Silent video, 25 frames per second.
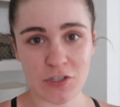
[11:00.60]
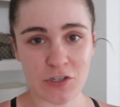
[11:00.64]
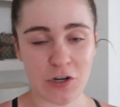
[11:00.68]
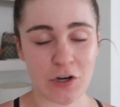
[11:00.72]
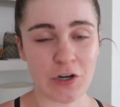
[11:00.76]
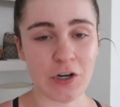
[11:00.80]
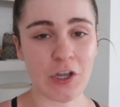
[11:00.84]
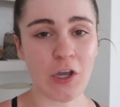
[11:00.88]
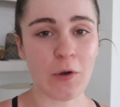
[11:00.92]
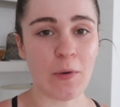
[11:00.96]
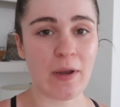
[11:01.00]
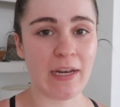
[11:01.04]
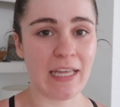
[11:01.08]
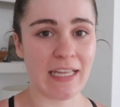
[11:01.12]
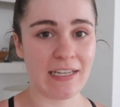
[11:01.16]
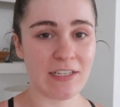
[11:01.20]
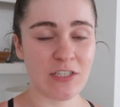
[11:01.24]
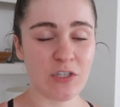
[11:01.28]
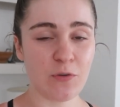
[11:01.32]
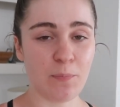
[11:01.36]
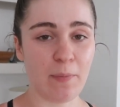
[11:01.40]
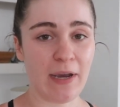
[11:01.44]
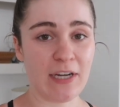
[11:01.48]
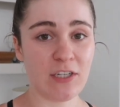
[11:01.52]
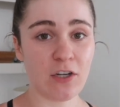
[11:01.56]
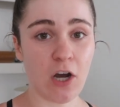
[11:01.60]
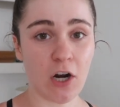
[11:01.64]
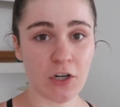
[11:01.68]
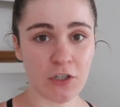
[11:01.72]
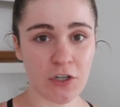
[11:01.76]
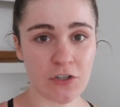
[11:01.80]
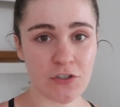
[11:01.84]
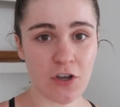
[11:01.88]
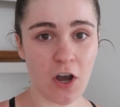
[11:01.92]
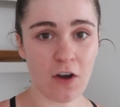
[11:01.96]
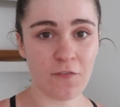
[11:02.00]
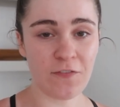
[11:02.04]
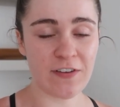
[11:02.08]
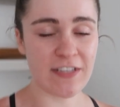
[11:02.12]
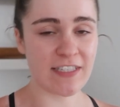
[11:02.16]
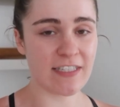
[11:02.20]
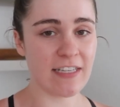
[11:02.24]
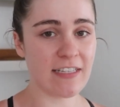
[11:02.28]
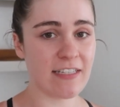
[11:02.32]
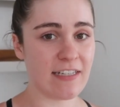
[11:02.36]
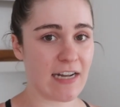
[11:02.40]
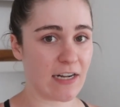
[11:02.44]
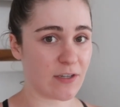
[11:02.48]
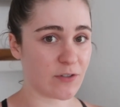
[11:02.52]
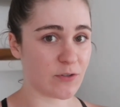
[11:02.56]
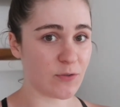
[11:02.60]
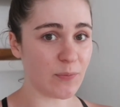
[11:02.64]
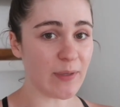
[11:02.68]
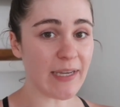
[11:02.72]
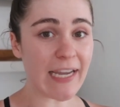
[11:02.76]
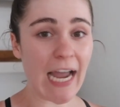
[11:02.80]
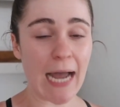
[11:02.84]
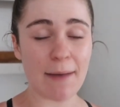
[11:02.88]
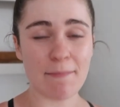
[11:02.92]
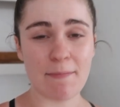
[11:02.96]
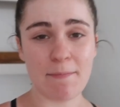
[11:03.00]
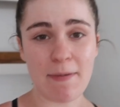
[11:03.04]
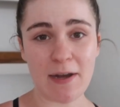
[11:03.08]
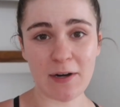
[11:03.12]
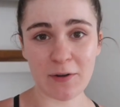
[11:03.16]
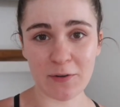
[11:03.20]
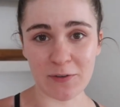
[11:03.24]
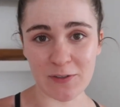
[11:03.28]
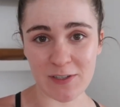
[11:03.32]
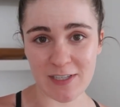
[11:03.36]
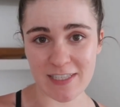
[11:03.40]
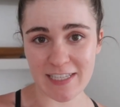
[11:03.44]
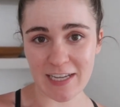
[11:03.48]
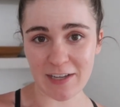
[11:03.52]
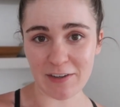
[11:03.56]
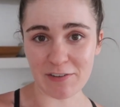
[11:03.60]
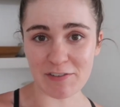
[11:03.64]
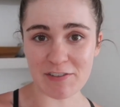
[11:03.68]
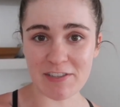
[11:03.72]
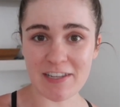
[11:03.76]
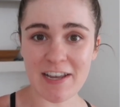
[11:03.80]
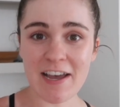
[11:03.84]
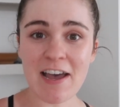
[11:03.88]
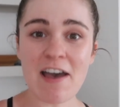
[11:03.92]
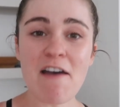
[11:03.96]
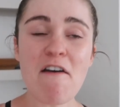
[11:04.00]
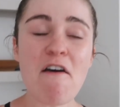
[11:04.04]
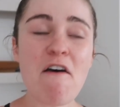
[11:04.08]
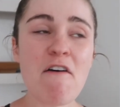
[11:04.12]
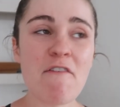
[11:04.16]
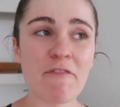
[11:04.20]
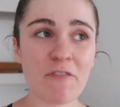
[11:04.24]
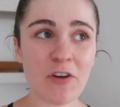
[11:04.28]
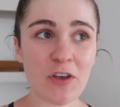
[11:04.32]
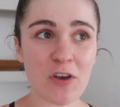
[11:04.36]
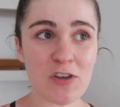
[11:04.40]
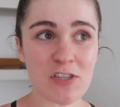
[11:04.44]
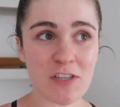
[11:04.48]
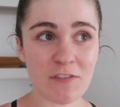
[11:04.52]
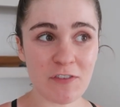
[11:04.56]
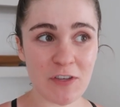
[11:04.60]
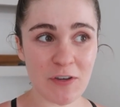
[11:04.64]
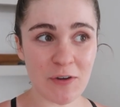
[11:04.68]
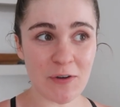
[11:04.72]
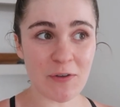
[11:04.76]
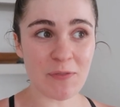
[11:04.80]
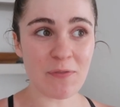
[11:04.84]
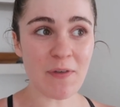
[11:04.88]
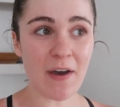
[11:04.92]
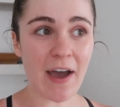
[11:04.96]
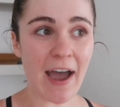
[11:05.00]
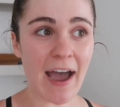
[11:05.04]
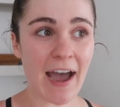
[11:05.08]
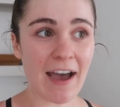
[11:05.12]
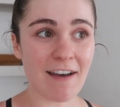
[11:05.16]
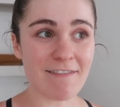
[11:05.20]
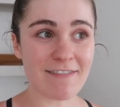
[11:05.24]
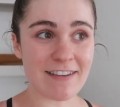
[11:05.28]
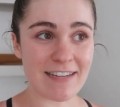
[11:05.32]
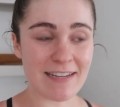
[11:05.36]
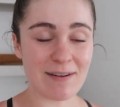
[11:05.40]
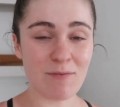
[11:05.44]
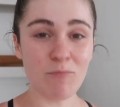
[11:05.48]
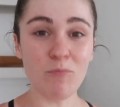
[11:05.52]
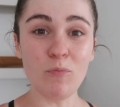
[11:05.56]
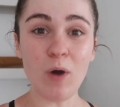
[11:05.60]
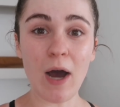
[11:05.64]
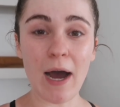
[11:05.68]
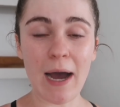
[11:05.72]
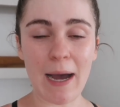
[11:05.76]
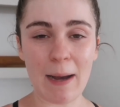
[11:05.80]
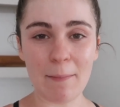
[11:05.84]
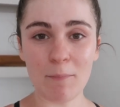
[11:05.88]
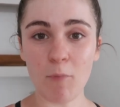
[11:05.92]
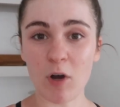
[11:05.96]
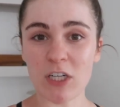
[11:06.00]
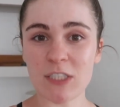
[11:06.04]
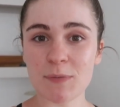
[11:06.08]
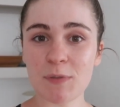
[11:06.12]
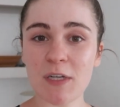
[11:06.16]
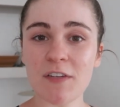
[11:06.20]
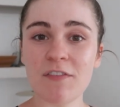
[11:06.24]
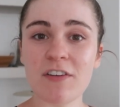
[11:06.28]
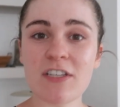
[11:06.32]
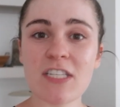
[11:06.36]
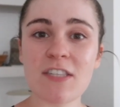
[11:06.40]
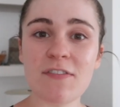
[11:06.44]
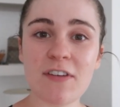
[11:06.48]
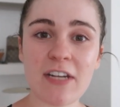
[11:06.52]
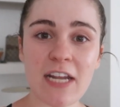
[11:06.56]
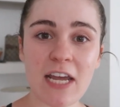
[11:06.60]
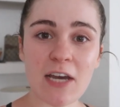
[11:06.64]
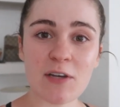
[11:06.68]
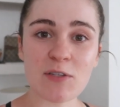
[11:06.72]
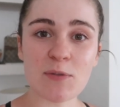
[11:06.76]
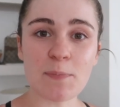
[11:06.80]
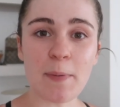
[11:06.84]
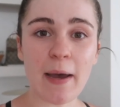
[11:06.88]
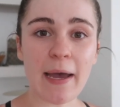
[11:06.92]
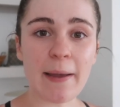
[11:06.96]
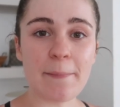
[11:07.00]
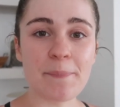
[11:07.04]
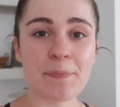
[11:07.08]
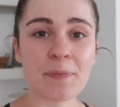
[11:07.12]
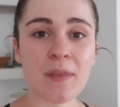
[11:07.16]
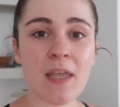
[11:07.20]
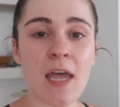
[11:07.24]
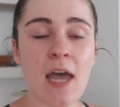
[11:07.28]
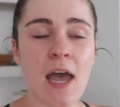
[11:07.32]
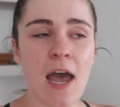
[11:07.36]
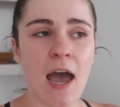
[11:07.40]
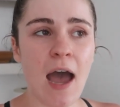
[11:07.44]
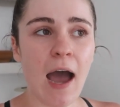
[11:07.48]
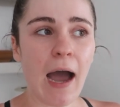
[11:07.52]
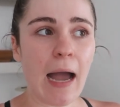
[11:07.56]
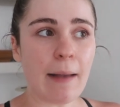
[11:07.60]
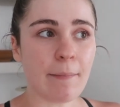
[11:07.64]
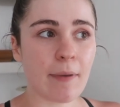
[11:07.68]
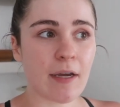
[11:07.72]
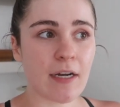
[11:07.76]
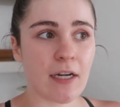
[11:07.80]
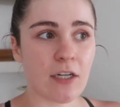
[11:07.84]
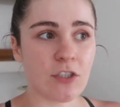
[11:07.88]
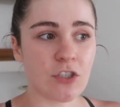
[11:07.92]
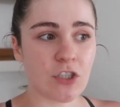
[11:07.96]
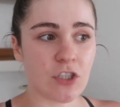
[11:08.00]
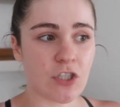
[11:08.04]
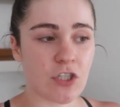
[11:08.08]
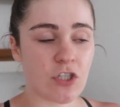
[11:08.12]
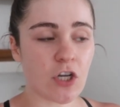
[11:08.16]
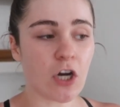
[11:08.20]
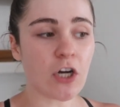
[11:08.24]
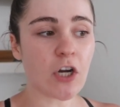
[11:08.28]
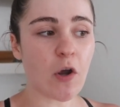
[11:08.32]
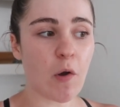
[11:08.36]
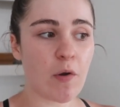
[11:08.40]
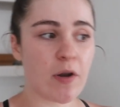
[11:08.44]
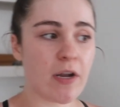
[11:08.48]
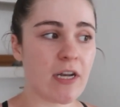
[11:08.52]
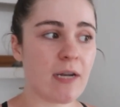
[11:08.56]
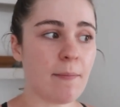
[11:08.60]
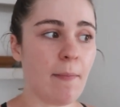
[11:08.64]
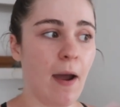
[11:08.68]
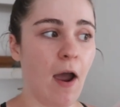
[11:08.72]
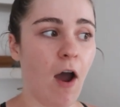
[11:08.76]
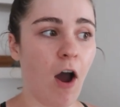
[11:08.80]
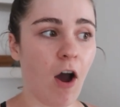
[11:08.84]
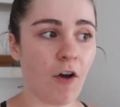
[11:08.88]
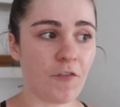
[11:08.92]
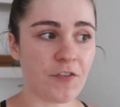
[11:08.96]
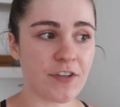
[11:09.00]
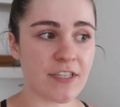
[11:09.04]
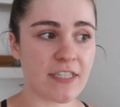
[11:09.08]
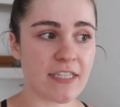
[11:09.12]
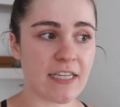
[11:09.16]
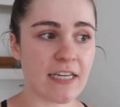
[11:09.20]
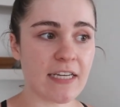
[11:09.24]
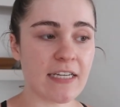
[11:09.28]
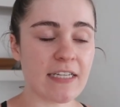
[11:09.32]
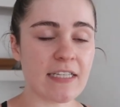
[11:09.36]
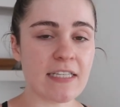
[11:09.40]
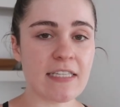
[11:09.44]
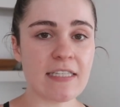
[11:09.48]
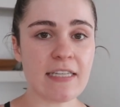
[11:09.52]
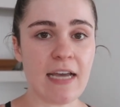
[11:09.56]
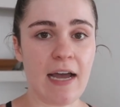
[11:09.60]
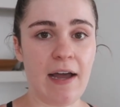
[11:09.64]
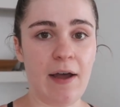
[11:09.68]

start going into my doctor's offices next week. I'm medical sales, for those of you that haven't um, watched previous videos, but I'm gonna just start going into my offices.